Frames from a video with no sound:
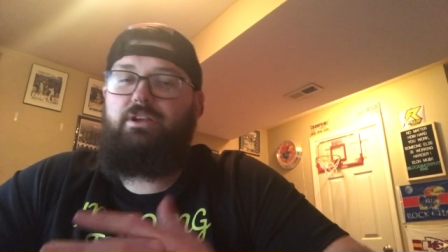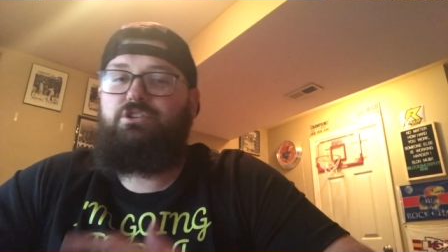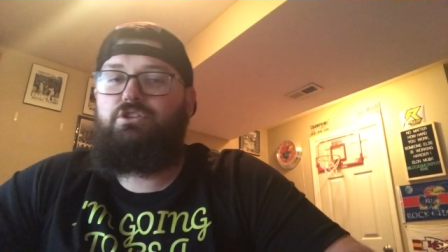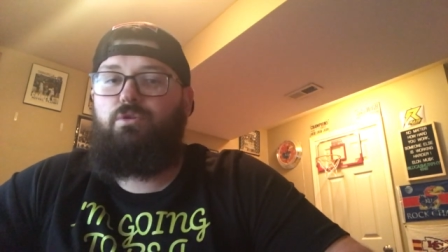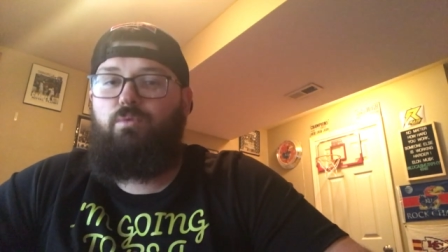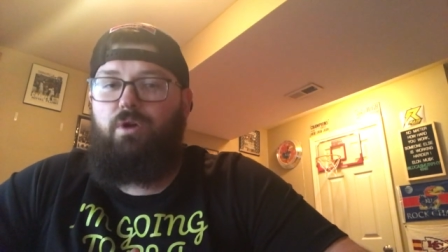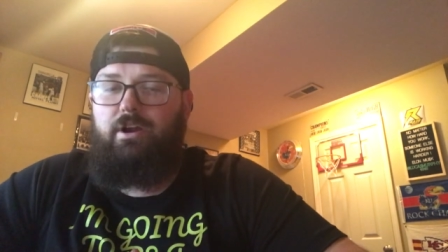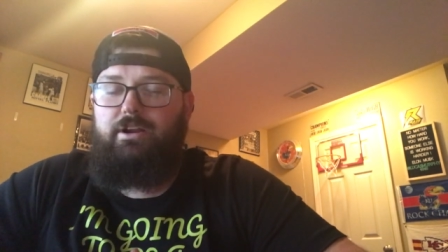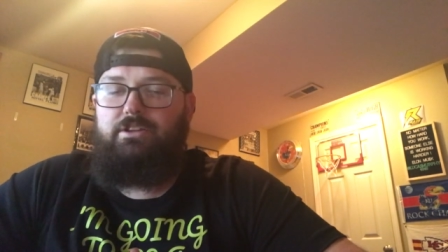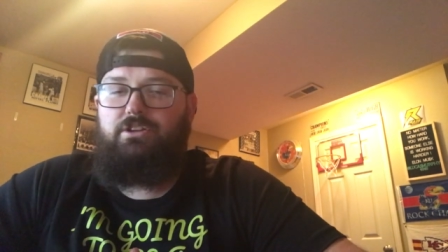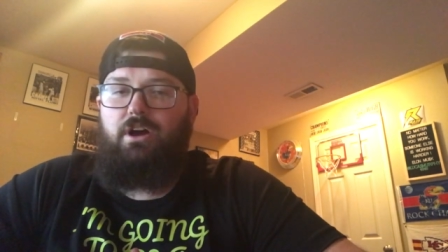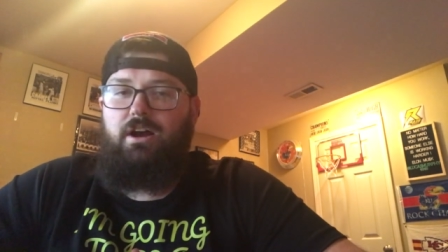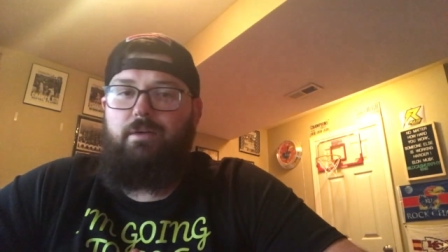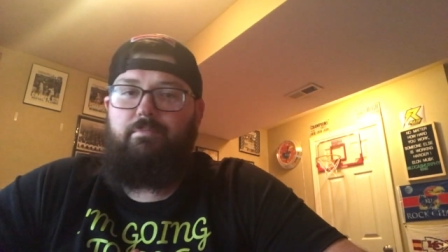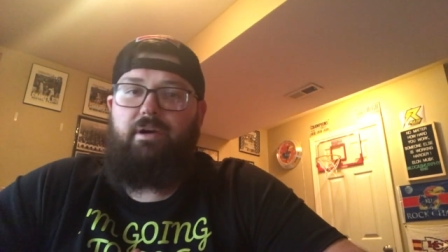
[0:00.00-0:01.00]
So we're going to
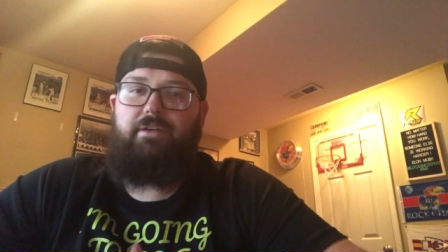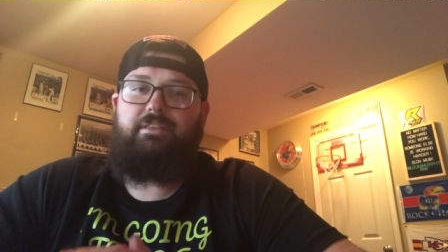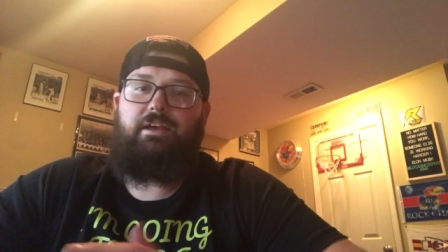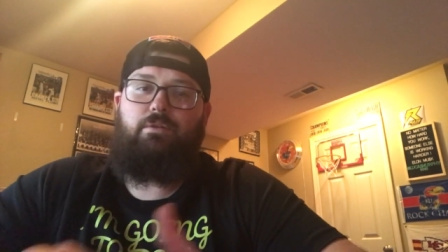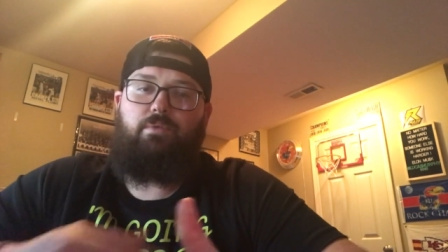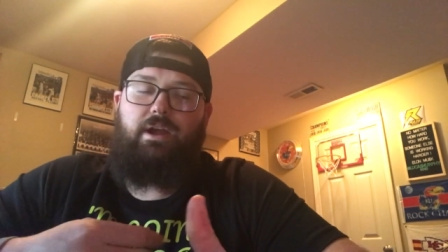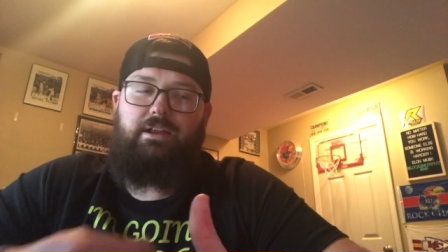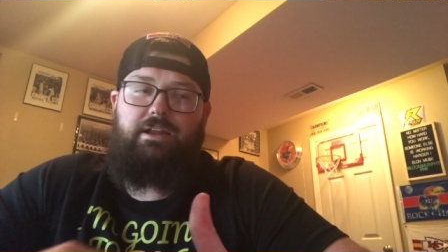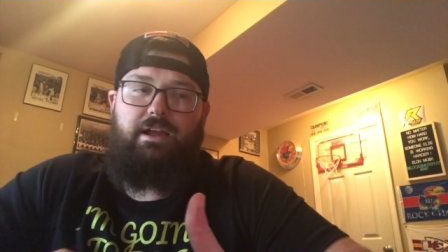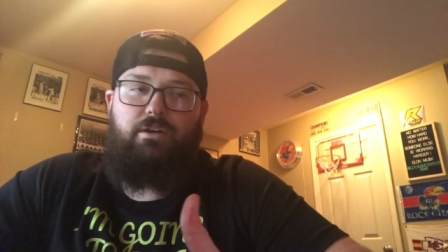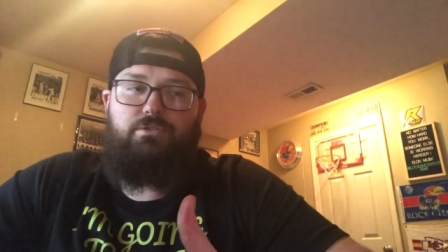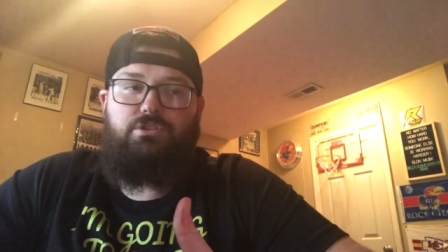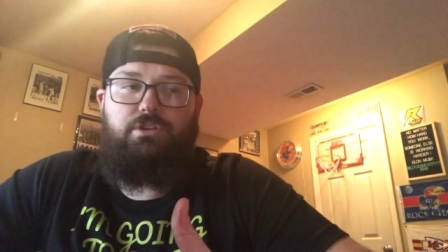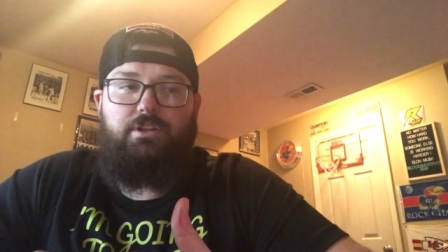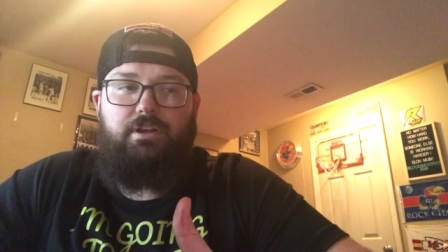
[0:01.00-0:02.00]
talk about that right now.
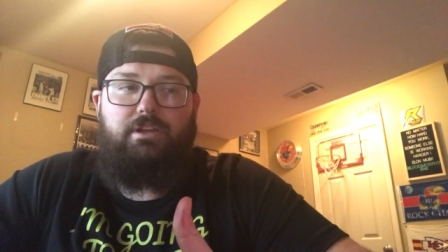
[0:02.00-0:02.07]
So the